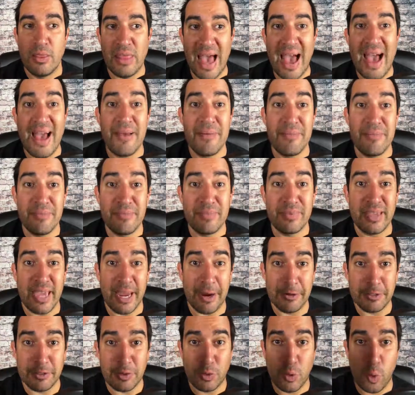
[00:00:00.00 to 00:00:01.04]
that
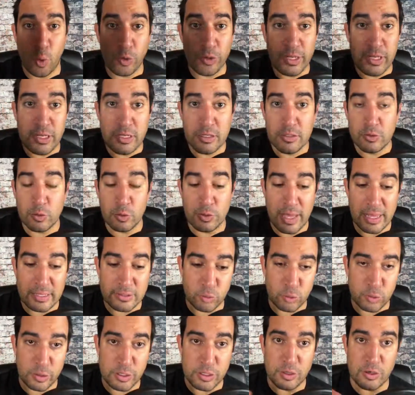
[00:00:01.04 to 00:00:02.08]
carries authority, so
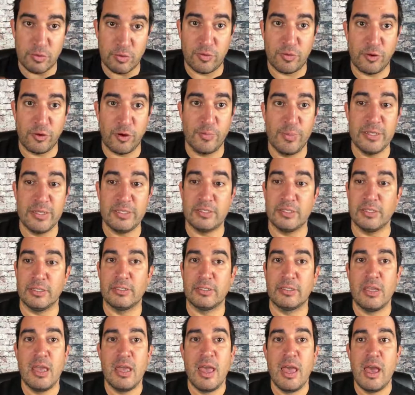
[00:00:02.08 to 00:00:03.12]
that's really good for your
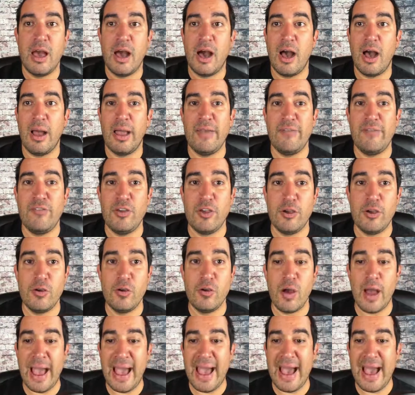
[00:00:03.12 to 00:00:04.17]
business. If
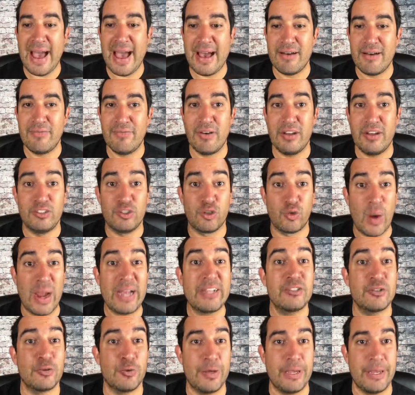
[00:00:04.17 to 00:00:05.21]
you have a
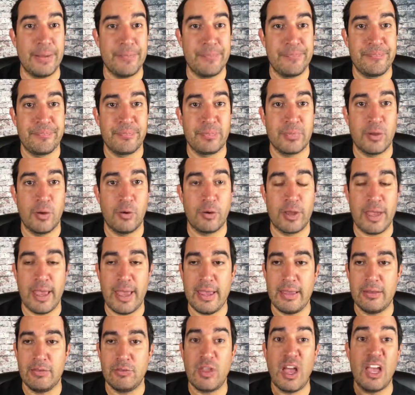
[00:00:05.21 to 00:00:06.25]
directory,
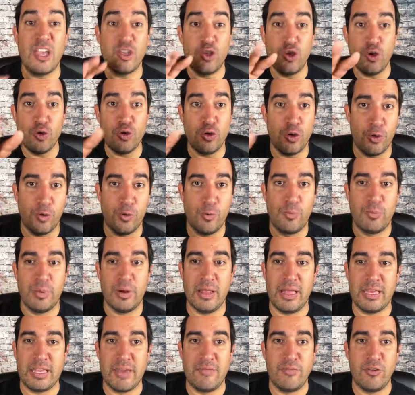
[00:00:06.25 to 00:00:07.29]
okay, not you,
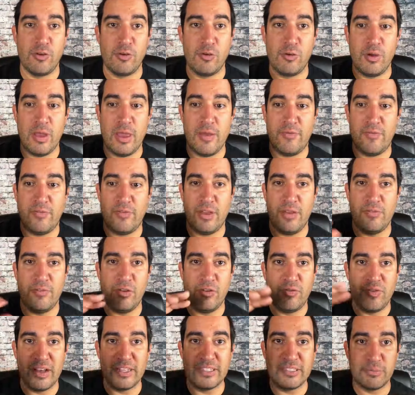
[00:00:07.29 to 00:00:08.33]
but like if
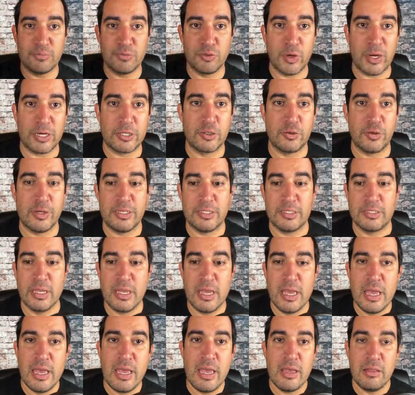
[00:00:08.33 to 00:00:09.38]
you find some directories,
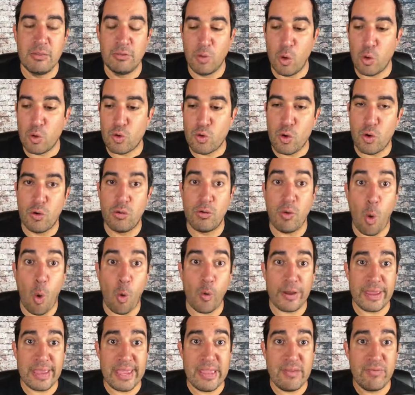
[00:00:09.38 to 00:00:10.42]
local or